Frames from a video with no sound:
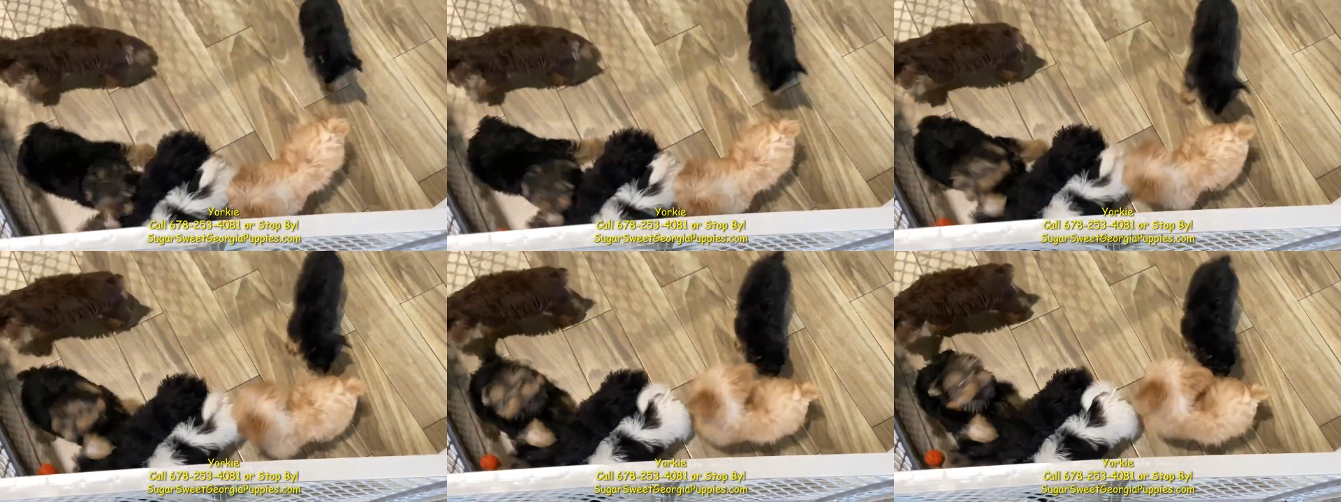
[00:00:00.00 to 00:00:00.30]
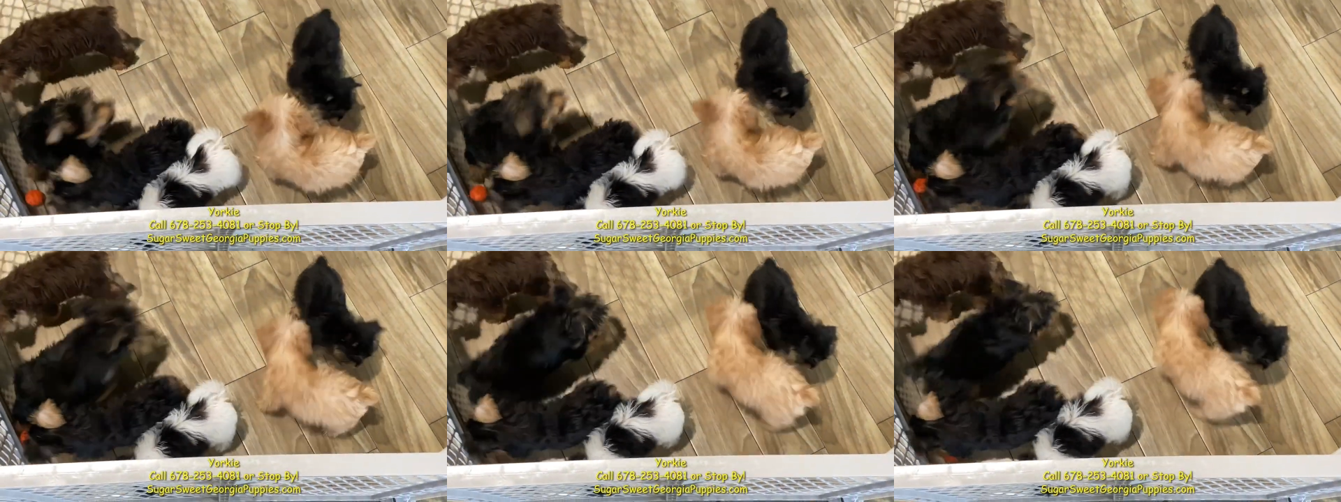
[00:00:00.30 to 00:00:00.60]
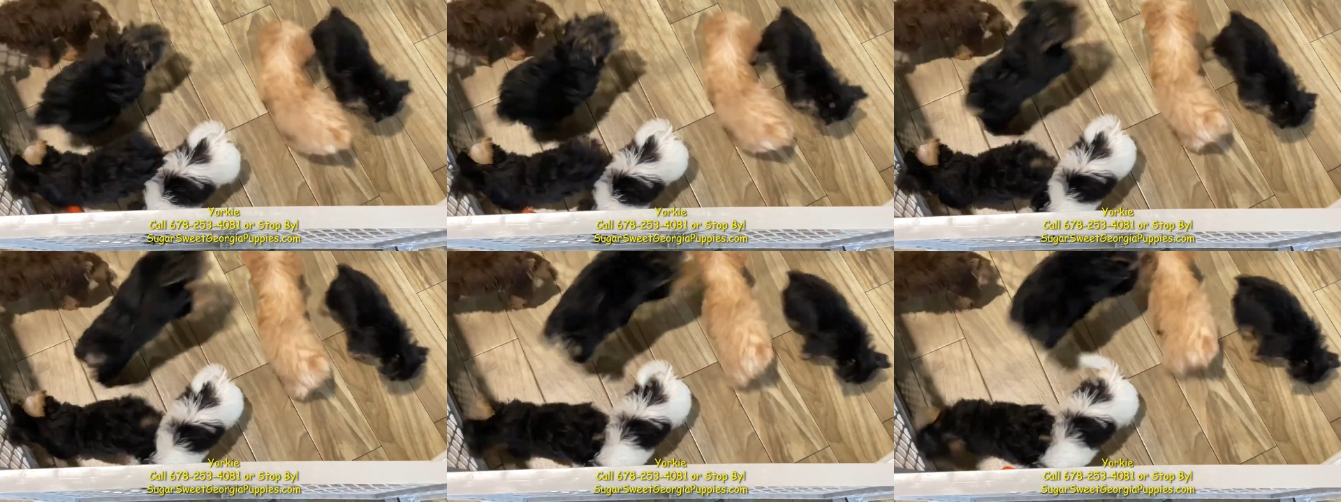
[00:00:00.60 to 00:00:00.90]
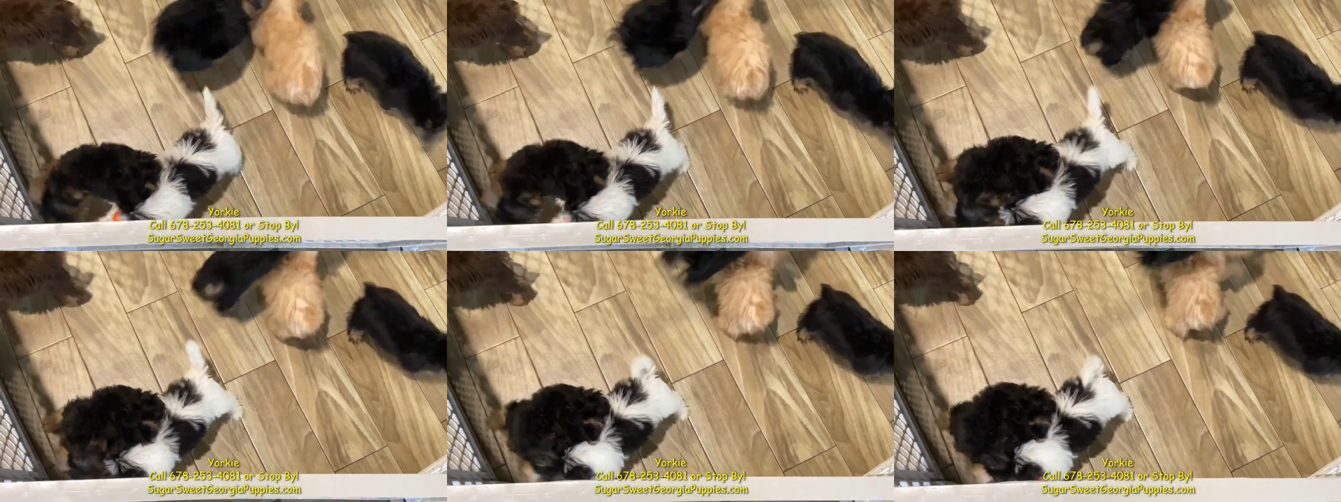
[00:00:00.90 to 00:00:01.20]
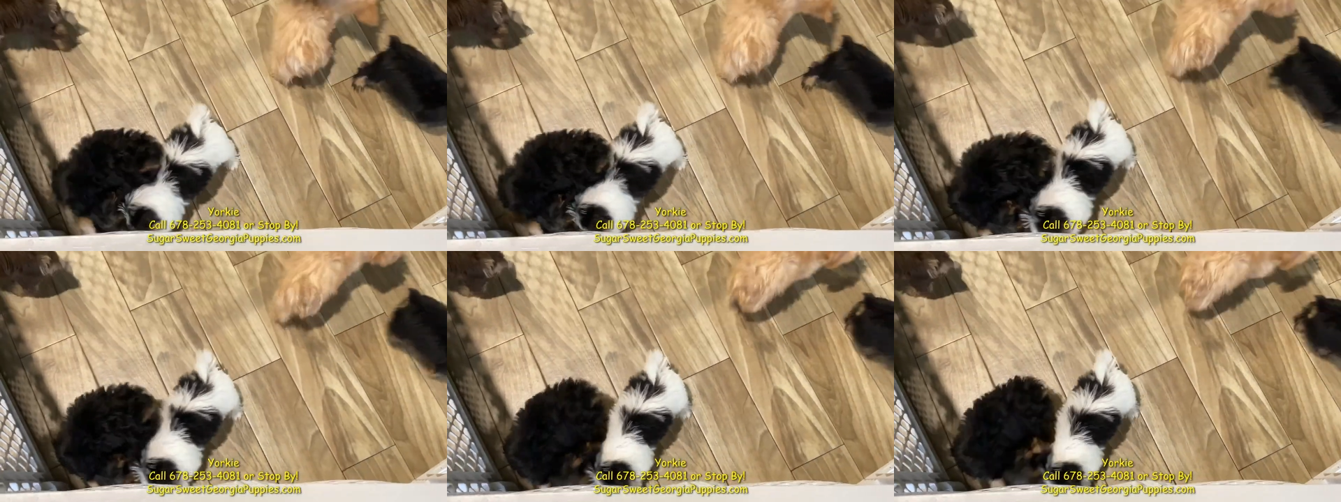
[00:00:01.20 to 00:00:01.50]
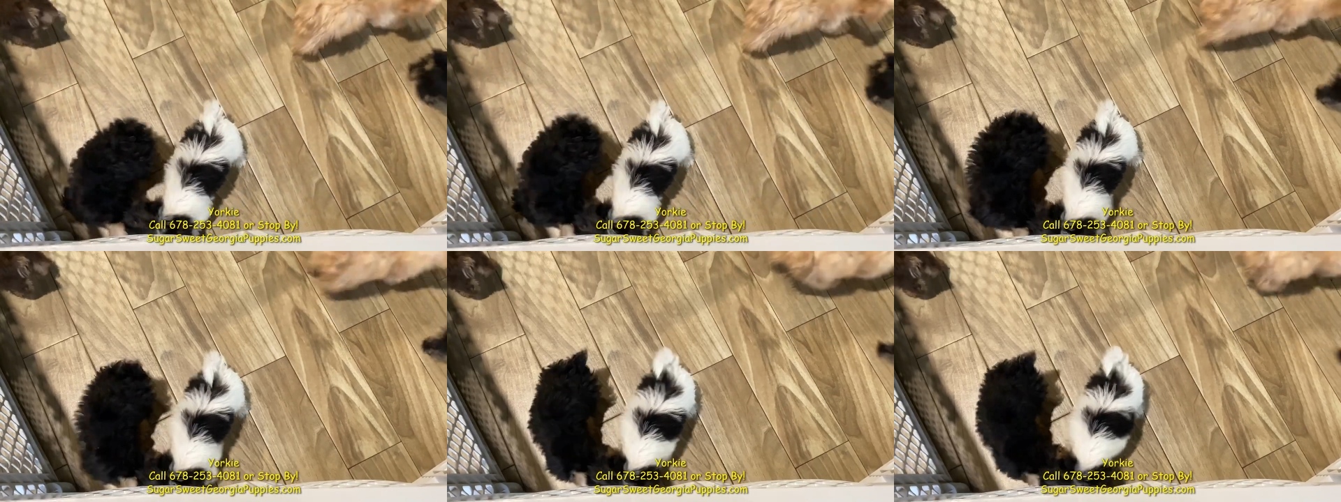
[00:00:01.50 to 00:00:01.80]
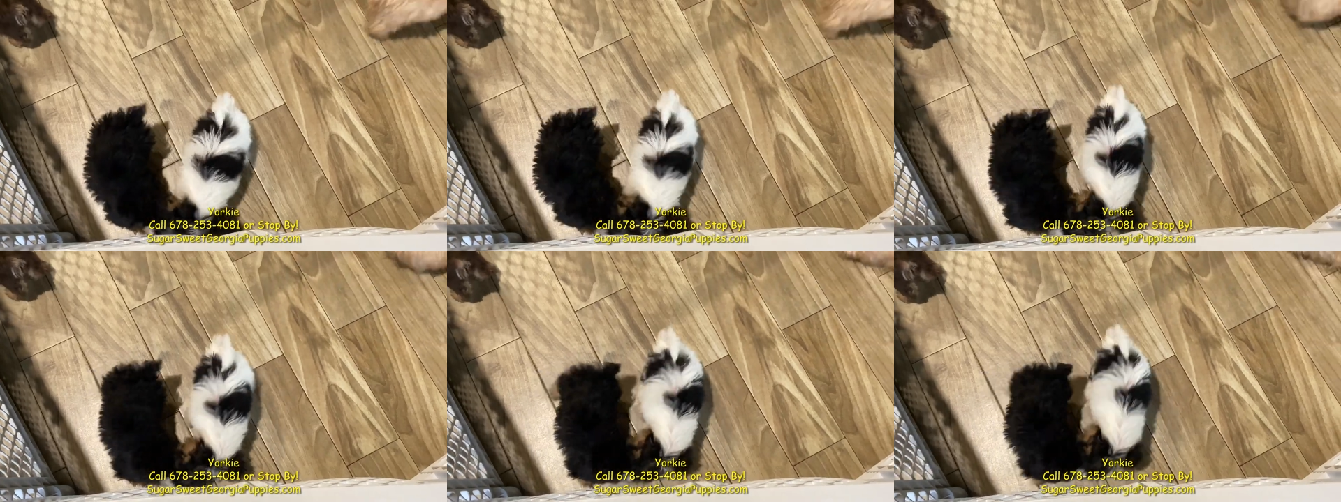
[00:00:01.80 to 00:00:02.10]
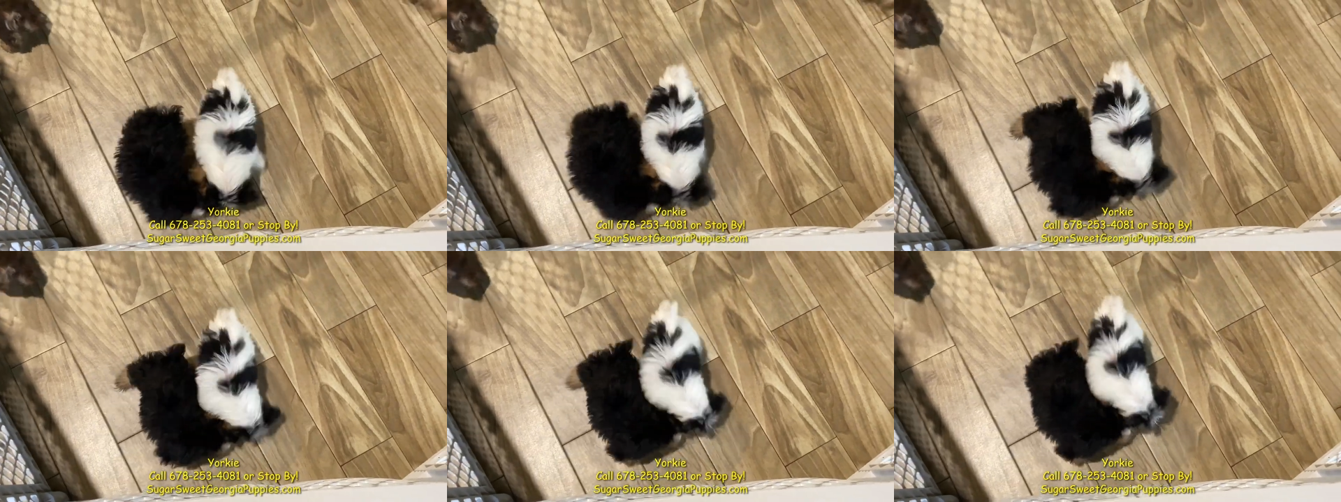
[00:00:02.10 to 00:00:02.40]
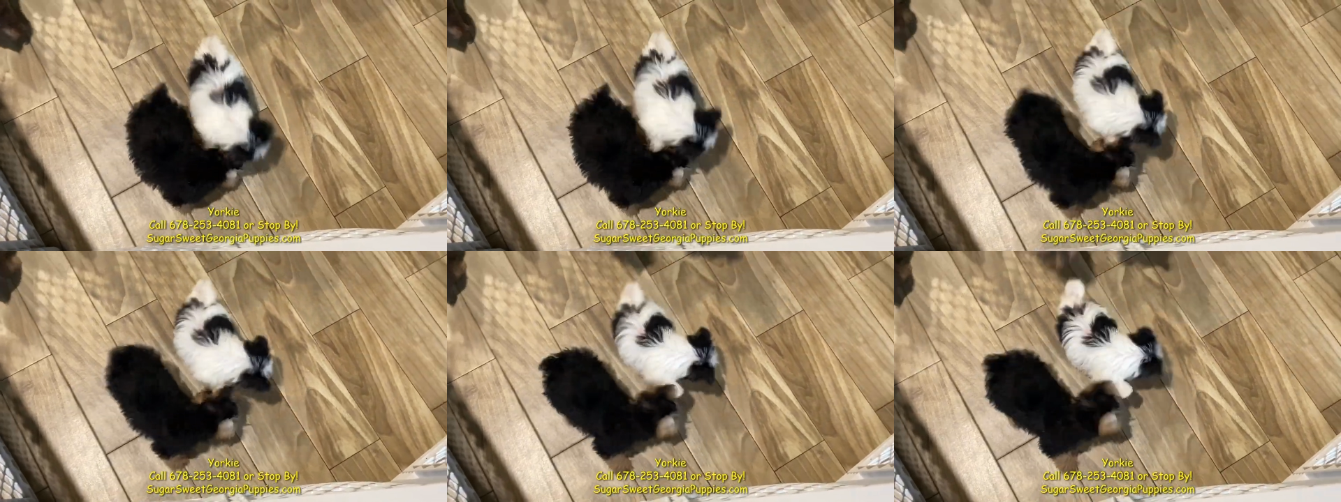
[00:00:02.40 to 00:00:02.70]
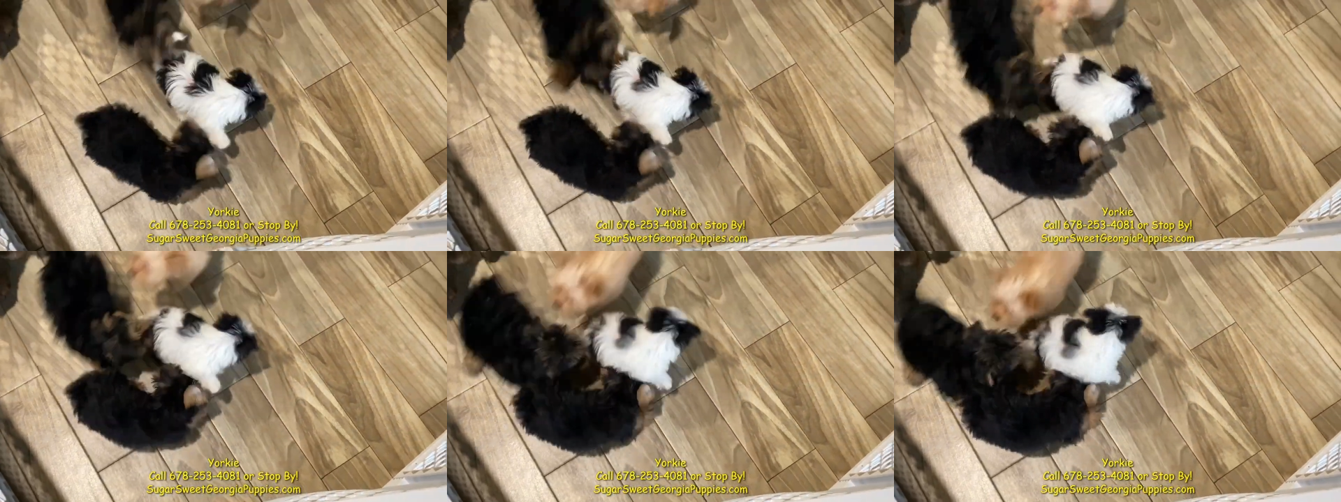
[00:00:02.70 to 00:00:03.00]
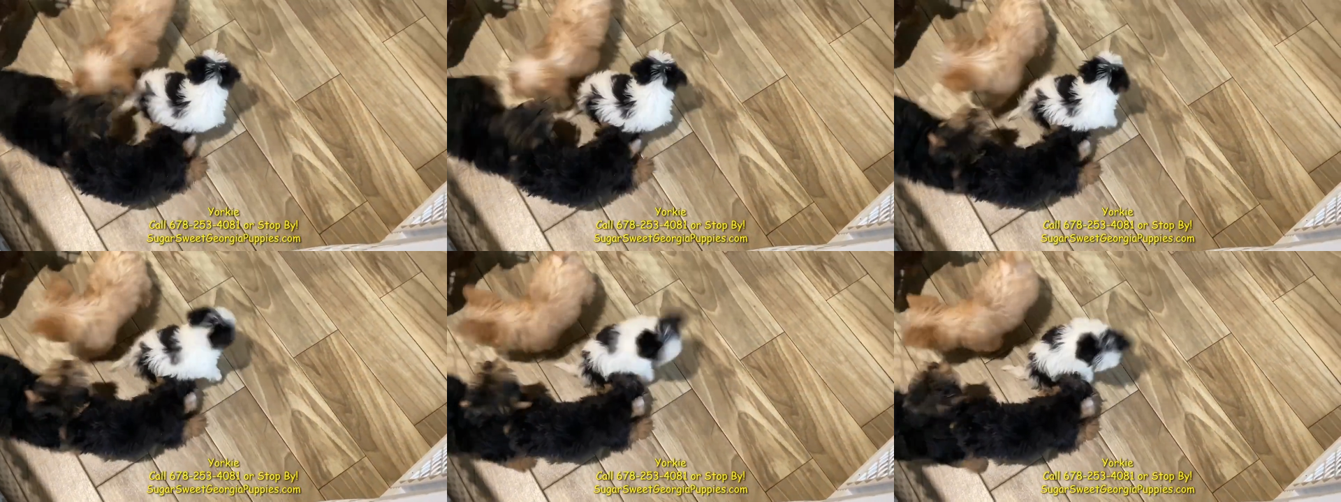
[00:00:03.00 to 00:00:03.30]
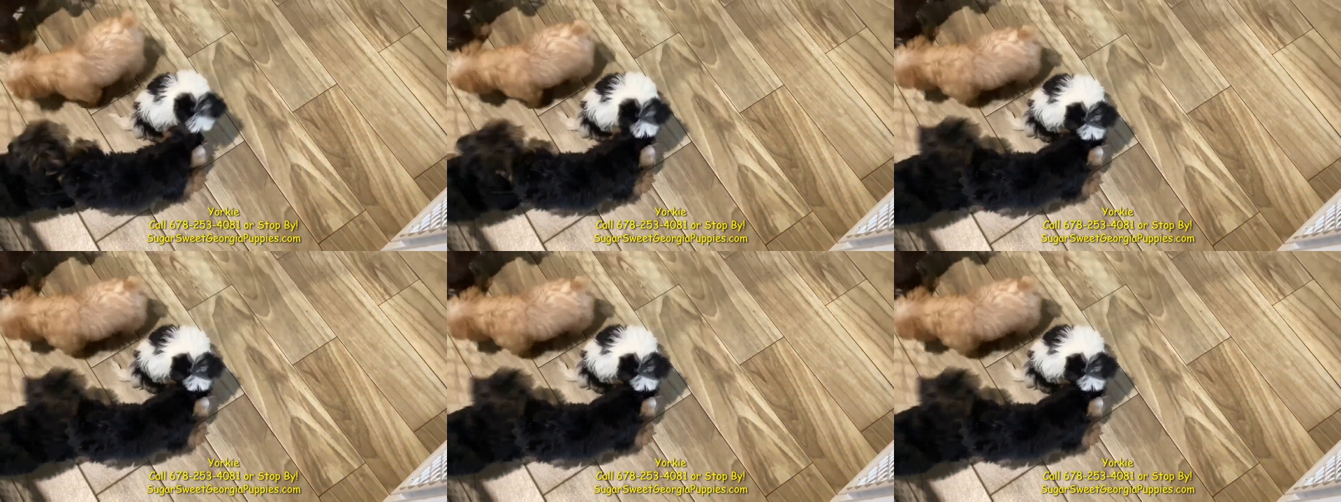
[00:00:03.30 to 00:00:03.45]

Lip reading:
Nobody's mouth can be seen.